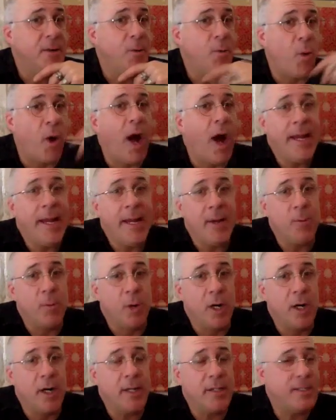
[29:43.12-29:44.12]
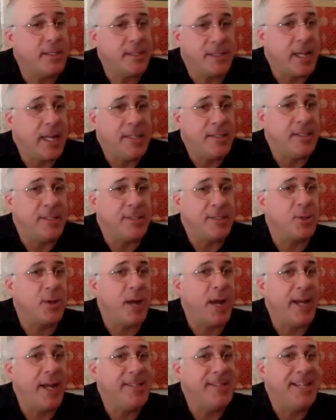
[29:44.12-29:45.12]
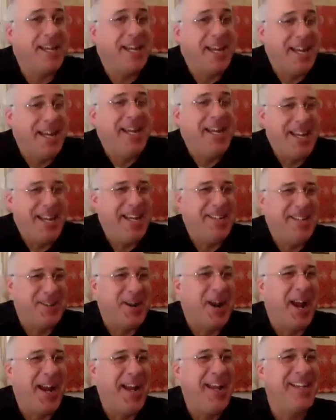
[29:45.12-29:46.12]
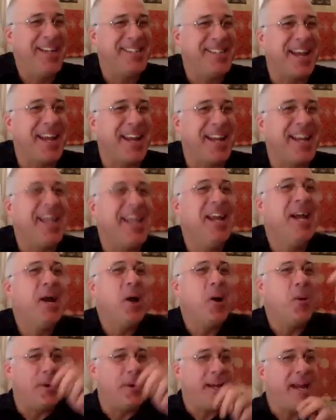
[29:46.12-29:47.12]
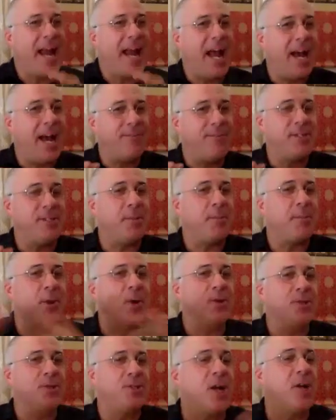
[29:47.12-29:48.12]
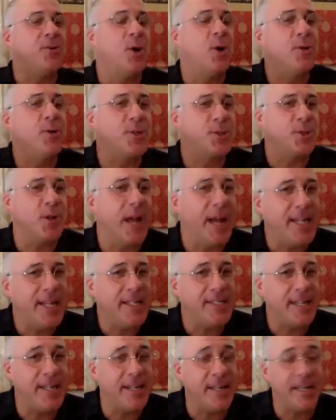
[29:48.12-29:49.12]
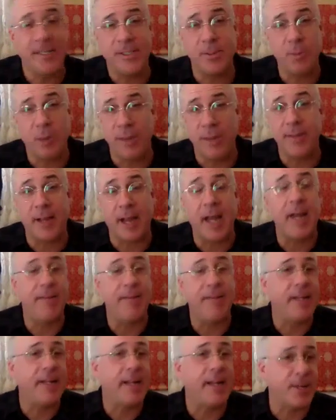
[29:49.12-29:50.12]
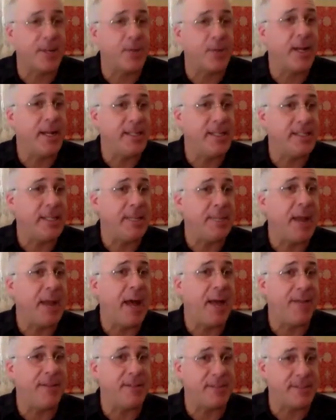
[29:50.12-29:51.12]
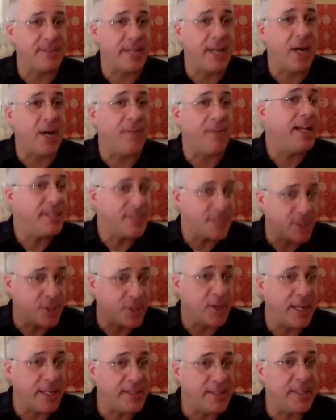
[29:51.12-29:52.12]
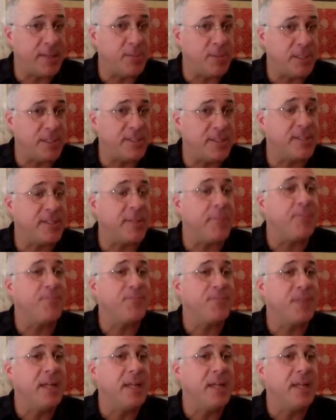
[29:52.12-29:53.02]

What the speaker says: Why it works is because it's crazy, right? Like we have to approach our own craziness with kind of like a crazy path itself, hence crazy wisdom.